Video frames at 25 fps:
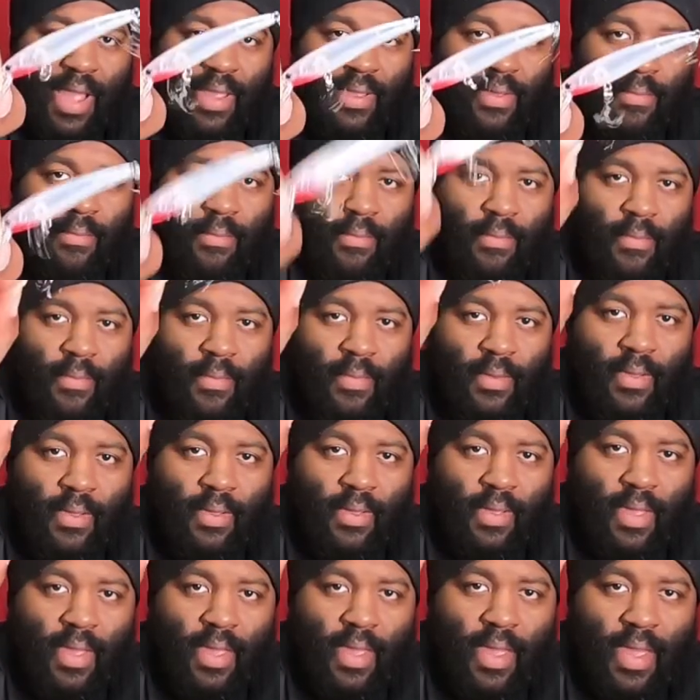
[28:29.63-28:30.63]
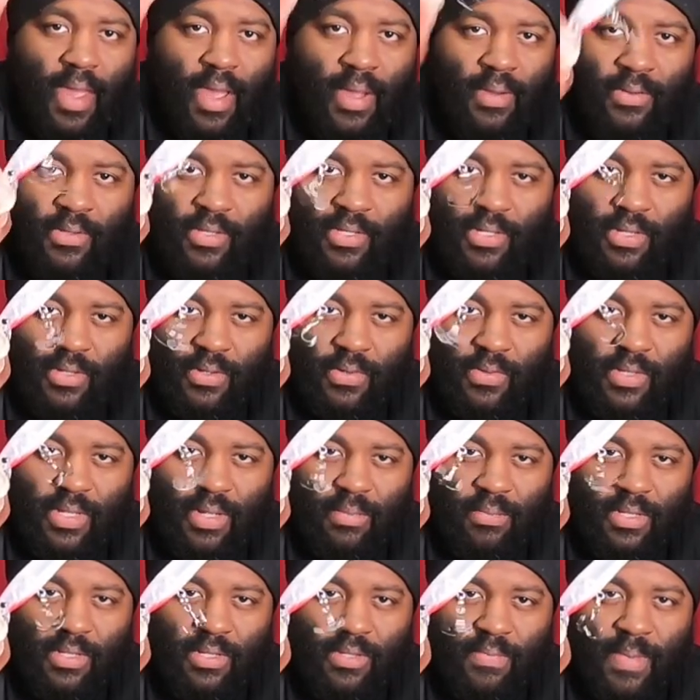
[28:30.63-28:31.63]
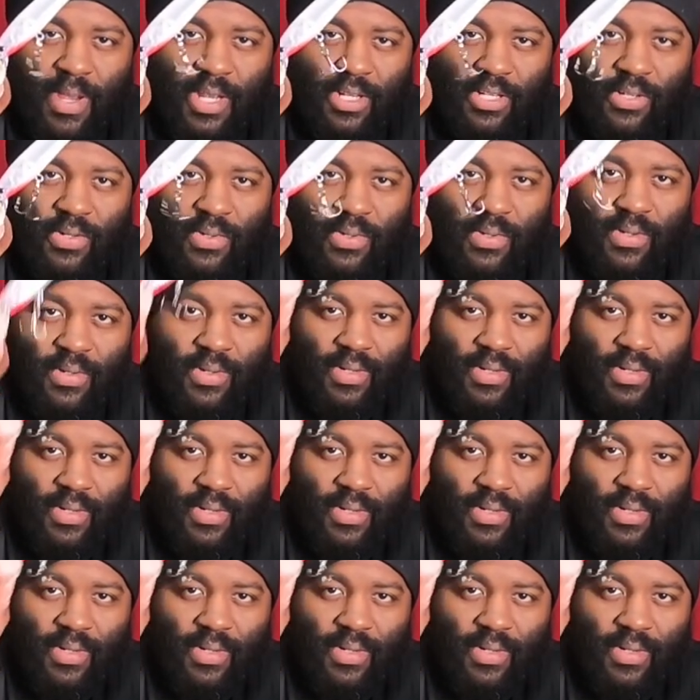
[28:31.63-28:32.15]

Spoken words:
them. I'll send you something special